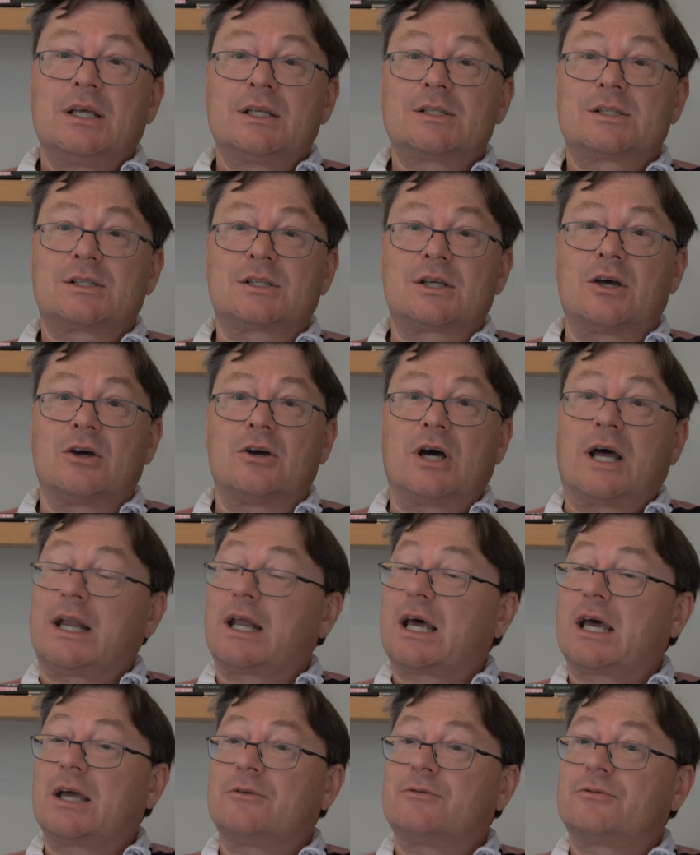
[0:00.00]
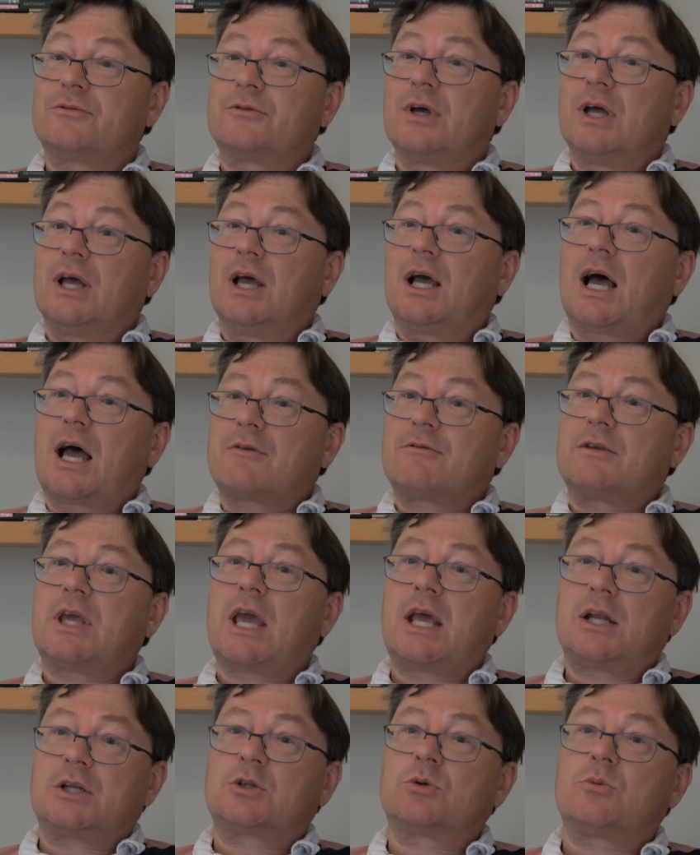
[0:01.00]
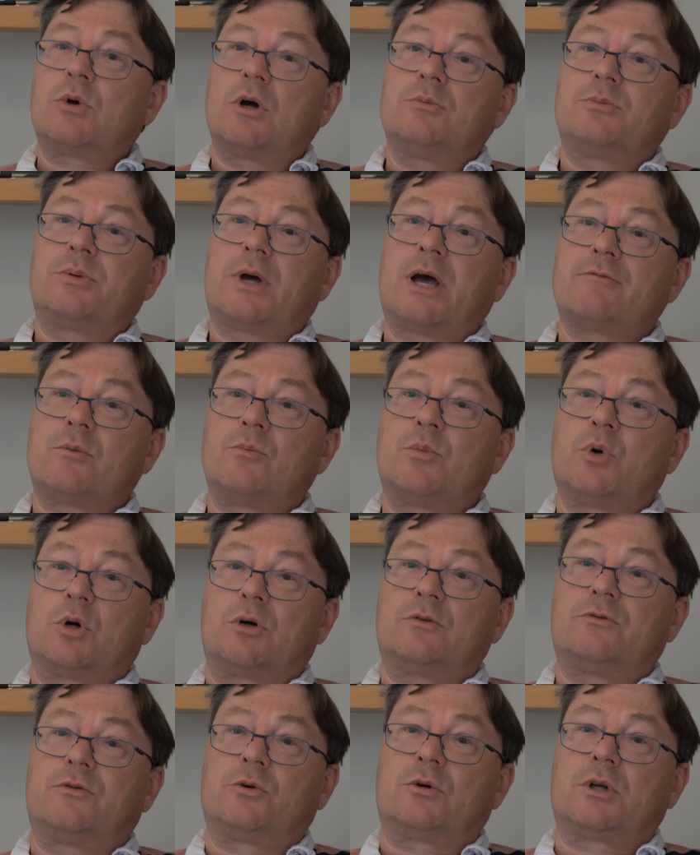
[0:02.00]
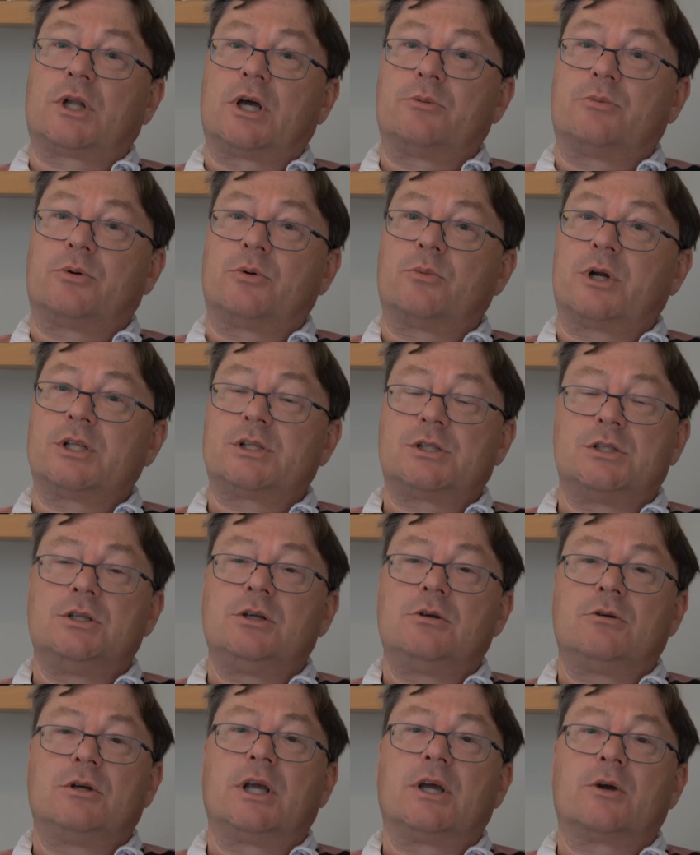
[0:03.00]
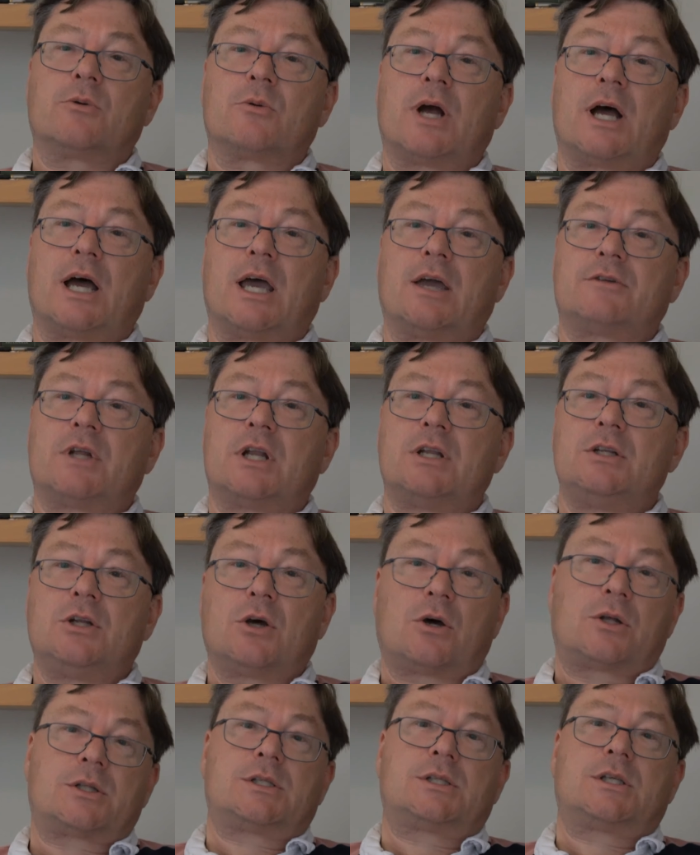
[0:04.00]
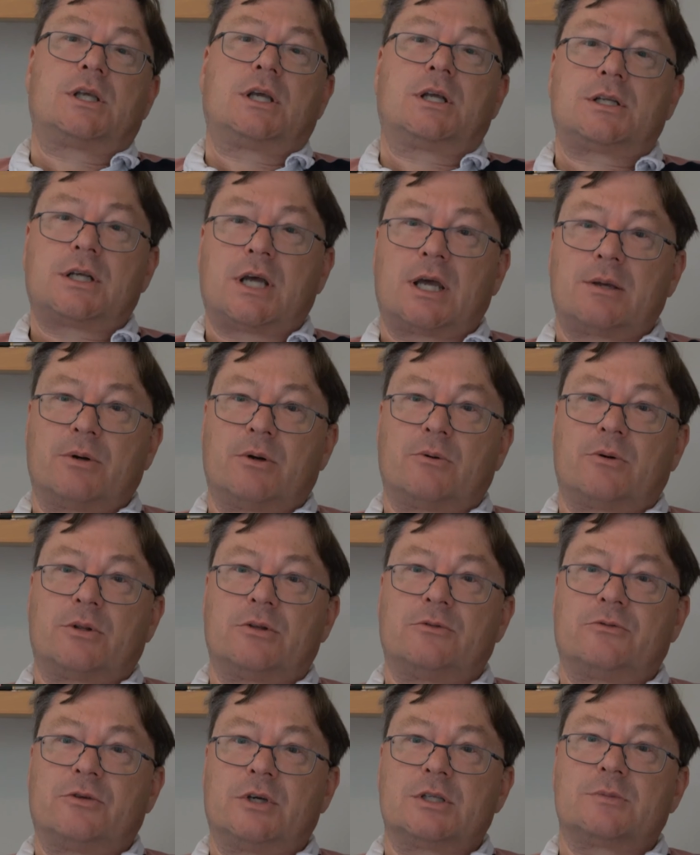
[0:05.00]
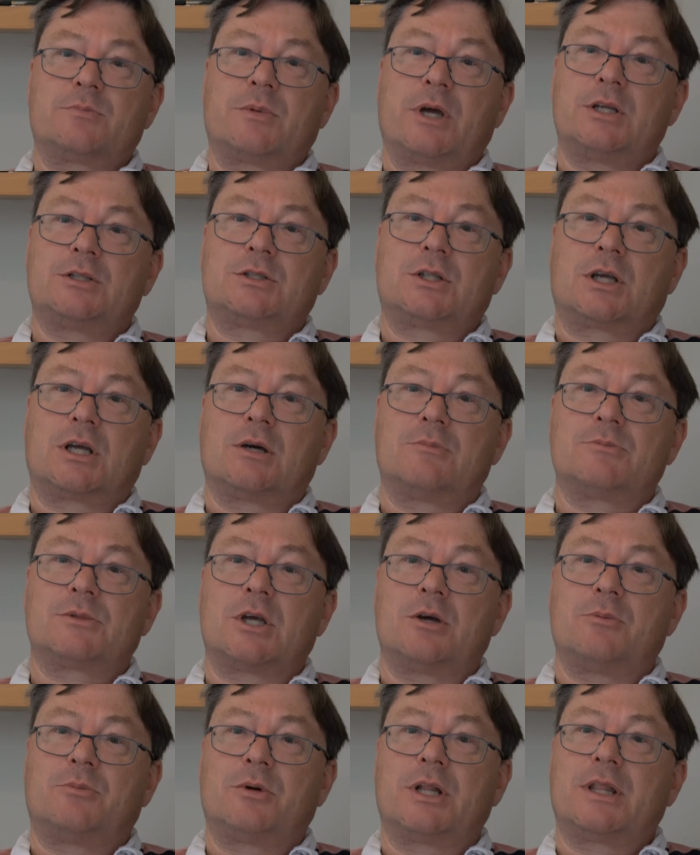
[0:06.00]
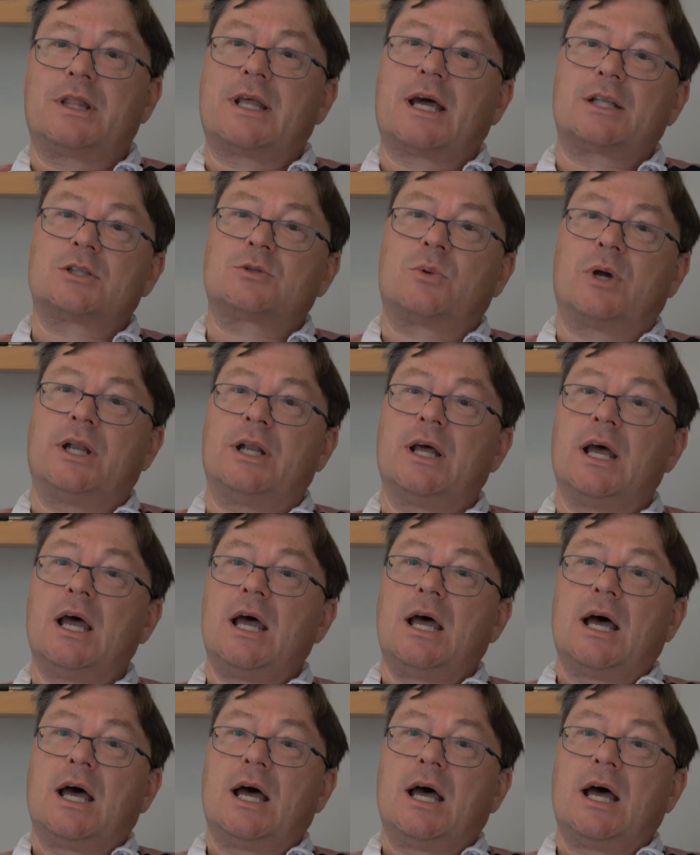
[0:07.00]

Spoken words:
So, and I've yet to have a book fall open when it's newly arrived and not see a typo on the first page that comes open. And that's when